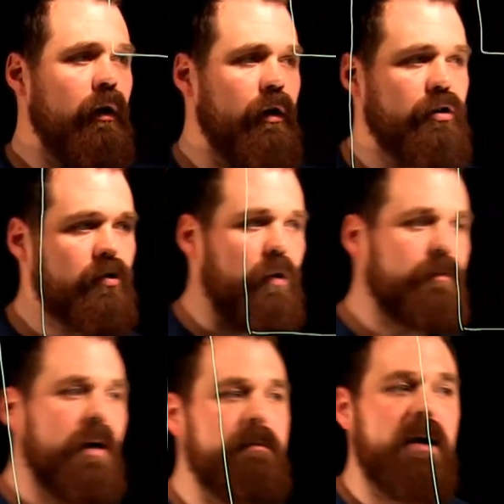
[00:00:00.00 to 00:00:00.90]
controlled
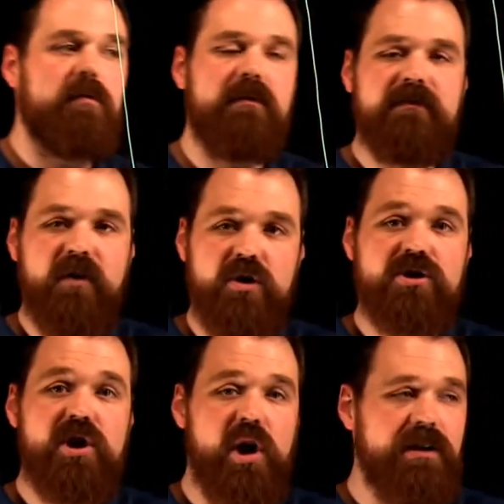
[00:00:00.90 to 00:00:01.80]
by my
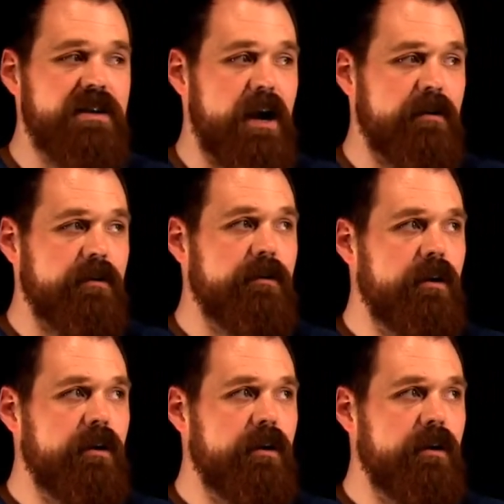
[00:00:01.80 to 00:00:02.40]
reverse contactor.